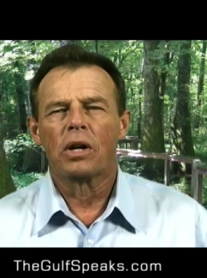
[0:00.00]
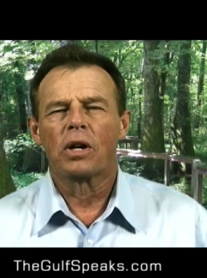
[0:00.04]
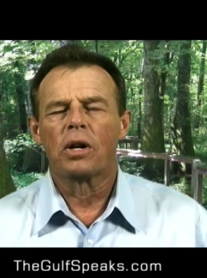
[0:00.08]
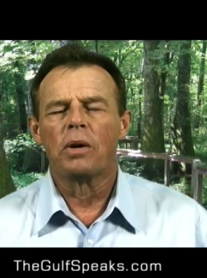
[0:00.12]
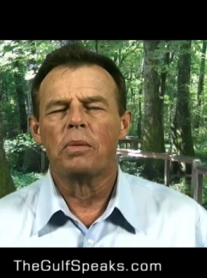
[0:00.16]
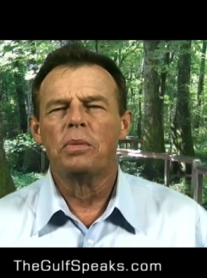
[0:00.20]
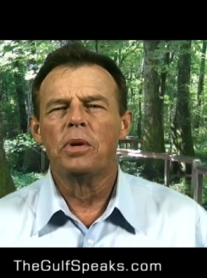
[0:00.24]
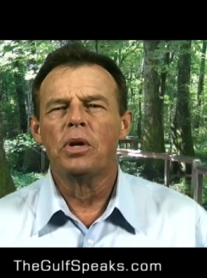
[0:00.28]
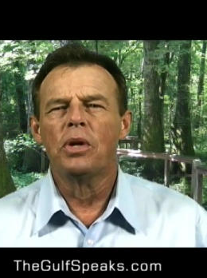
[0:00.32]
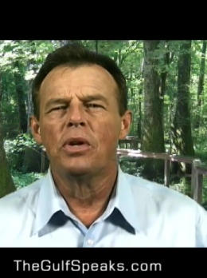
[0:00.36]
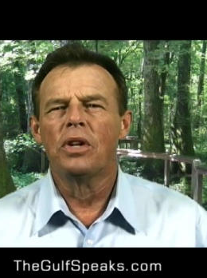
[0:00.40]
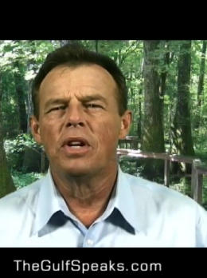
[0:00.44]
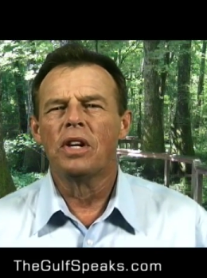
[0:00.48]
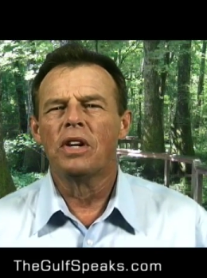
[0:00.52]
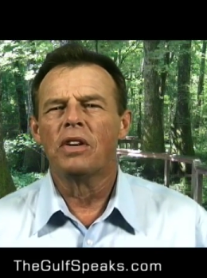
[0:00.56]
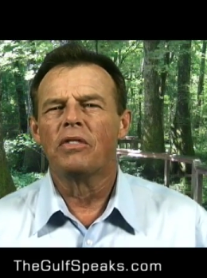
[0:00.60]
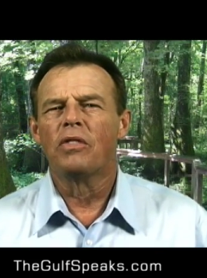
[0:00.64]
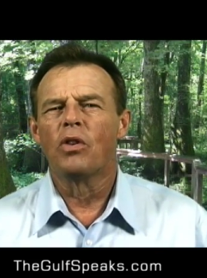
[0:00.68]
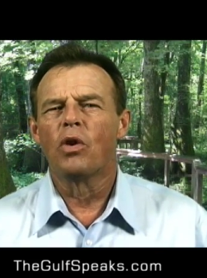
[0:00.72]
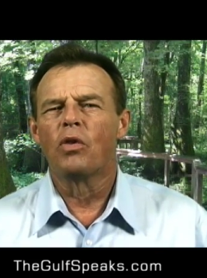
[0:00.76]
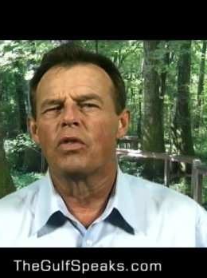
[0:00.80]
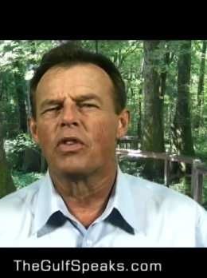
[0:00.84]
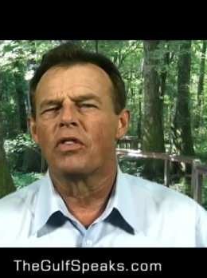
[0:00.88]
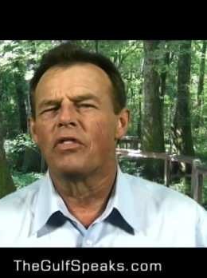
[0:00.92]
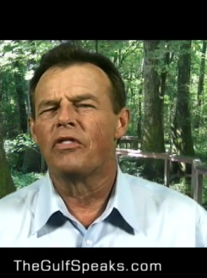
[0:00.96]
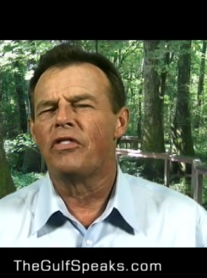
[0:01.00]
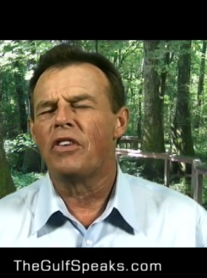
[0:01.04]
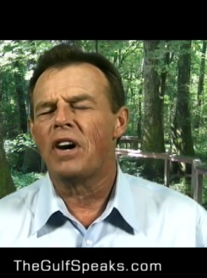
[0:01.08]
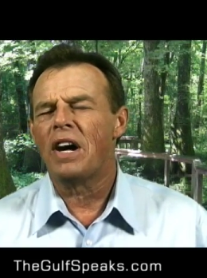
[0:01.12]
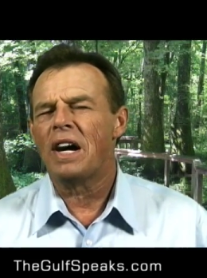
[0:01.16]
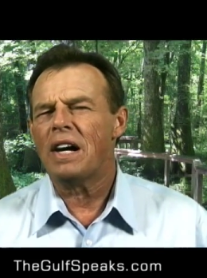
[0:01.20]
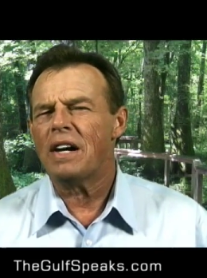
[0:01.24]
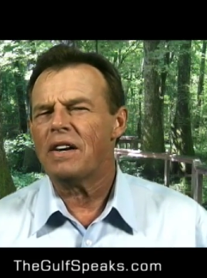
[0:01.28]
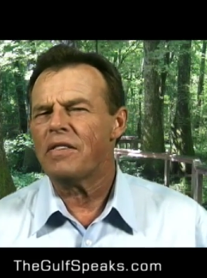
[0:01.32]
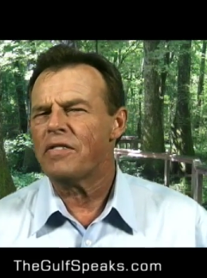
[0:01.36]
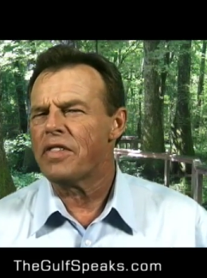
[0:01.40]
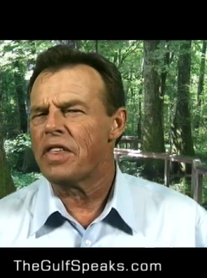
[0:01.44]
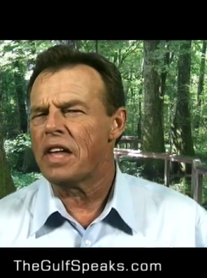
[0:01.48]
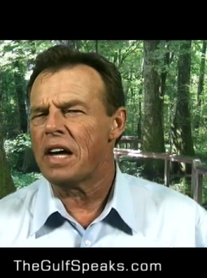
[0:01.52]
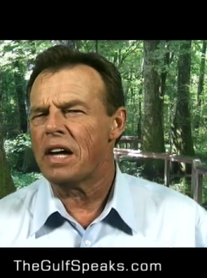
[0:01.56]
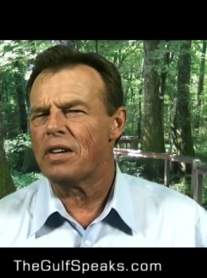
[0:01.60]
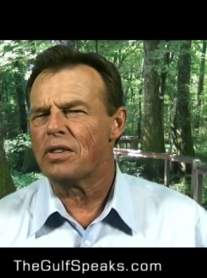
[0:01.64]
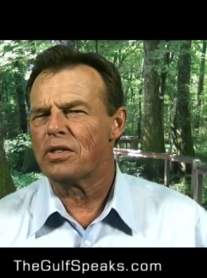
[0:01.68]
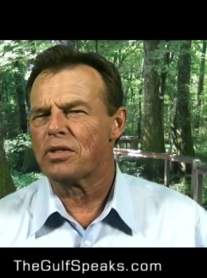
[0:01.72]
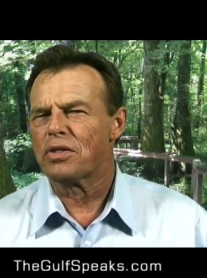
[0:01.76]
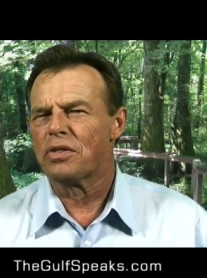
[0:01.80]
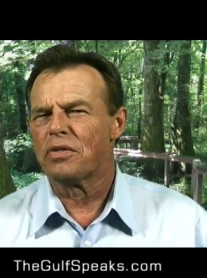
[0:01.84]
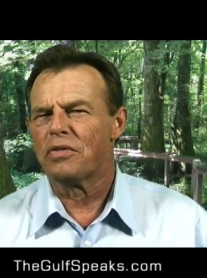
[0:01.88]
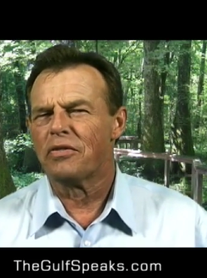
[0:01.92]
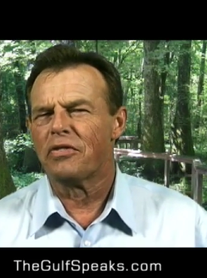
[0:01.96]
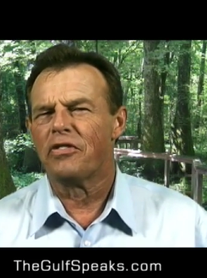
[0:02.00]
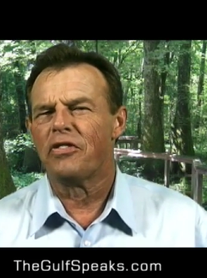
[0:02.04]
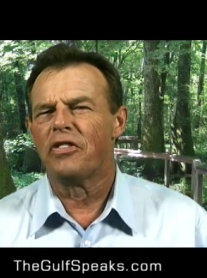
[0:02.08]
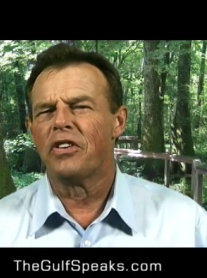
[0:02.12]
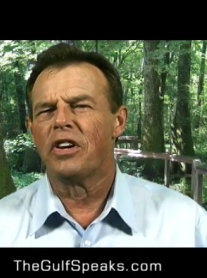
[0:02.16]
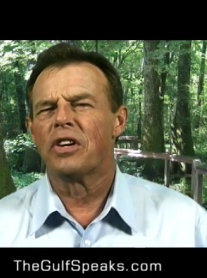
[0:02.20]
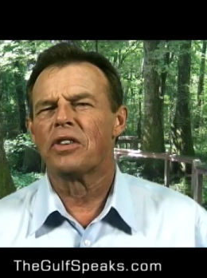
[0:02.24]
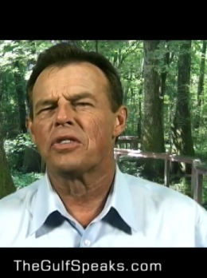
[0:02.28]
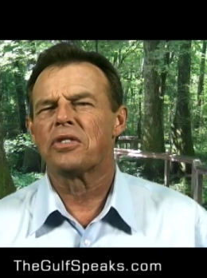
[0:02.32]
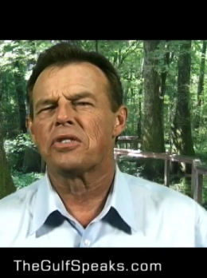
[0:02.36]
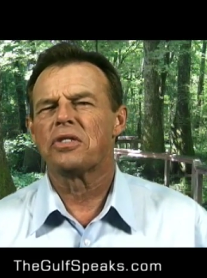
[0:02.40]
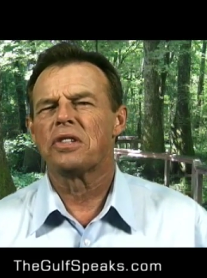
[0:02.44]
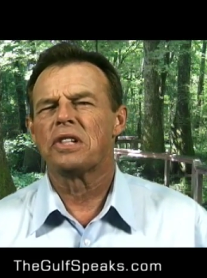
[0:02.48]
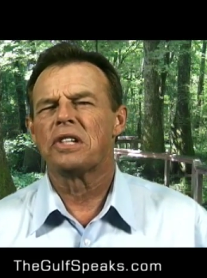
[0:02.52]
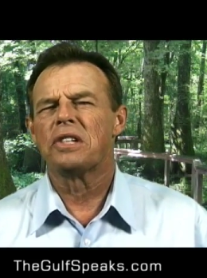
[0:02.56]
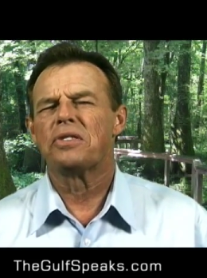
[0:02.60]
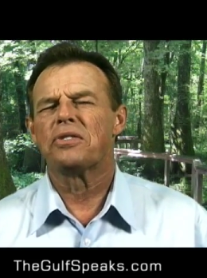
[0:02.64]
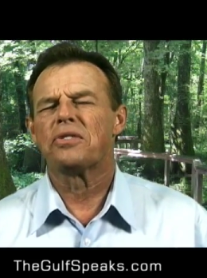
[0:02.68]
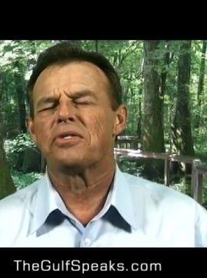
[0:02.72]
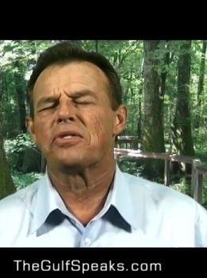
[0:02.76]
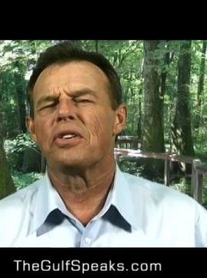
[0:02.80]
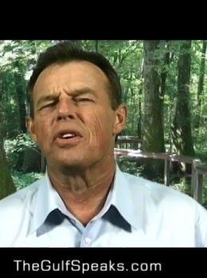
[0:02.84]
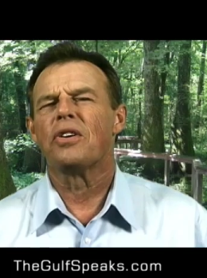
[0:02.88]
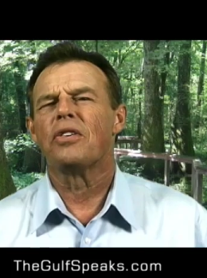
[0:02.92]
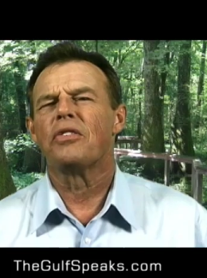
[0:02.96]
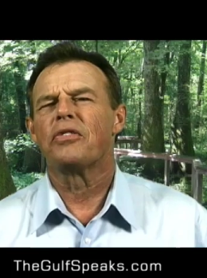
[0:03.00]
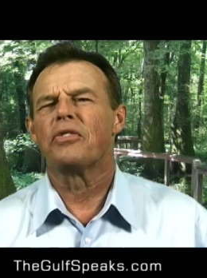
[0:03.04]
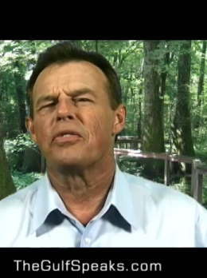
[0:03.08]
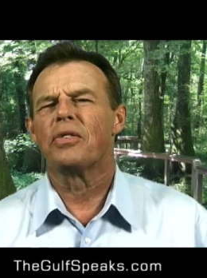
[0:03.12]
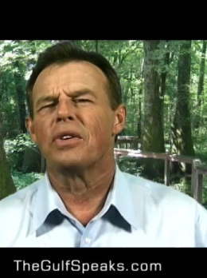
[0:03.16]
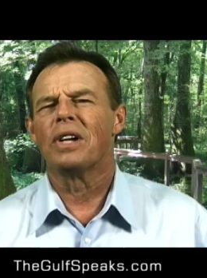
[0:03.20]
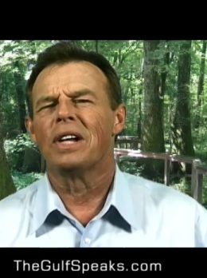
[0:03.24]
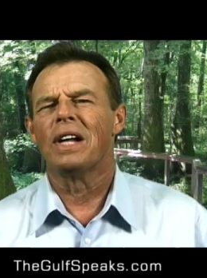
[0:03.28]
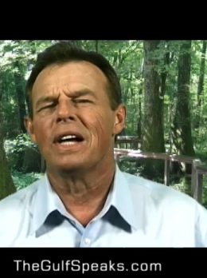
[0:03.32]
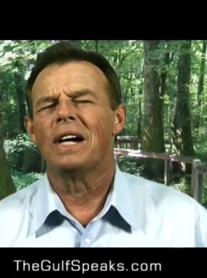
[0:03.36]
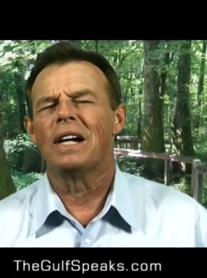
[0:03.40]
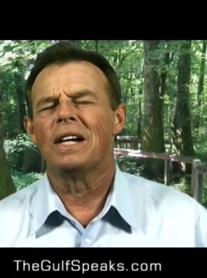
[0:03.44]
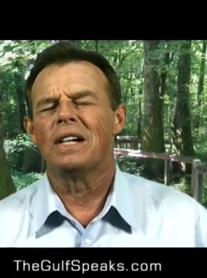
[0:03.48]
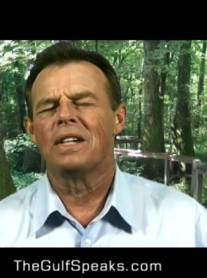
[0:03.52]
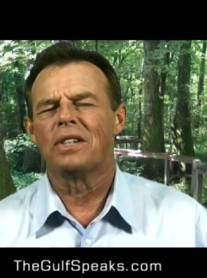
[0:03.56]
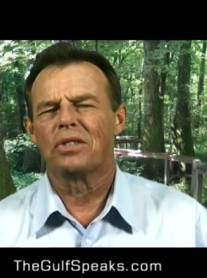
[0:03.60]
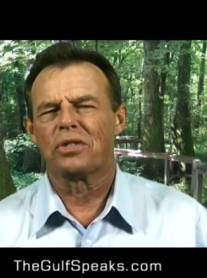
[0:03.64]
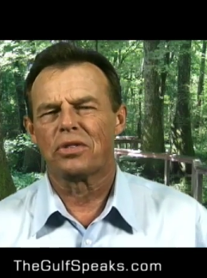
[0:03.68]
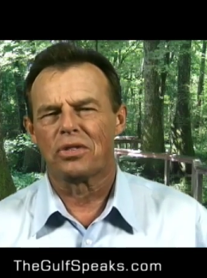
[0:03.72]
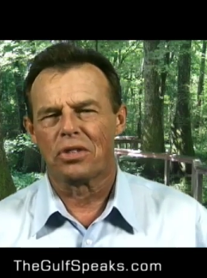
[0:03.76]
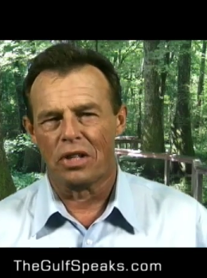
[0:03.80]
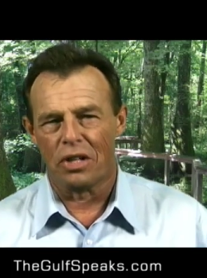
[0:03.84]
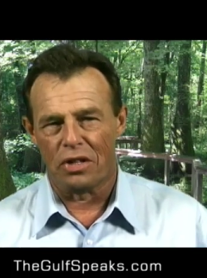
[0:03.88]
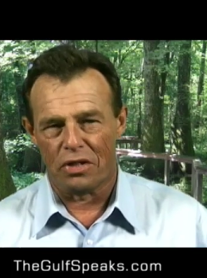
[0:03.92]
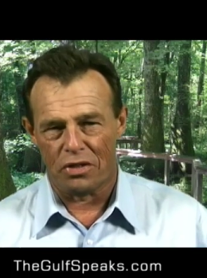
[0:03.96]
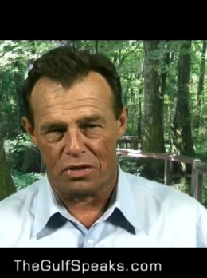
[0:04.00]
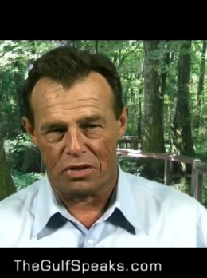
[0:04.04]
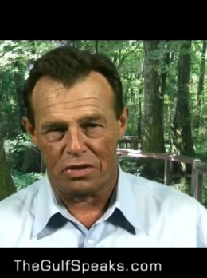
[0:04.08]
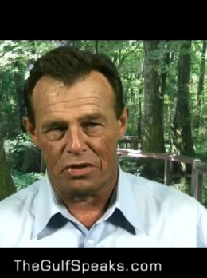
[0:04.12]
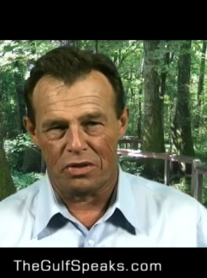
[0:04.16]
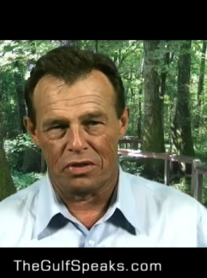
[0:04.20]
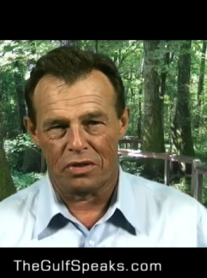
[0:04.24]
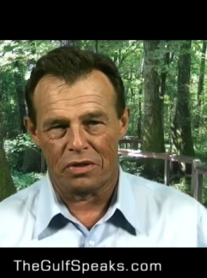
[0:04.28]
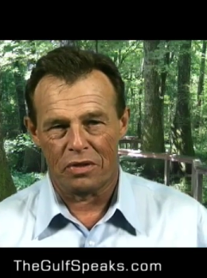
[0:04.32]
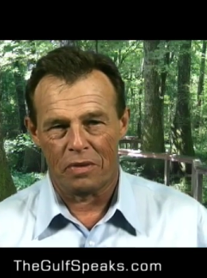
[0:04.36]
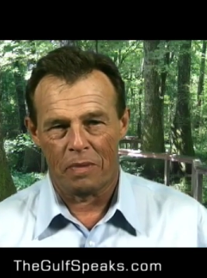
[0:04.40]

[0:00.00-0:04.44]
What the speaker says: a community of over 5,000 fiercely self-reliant citizens.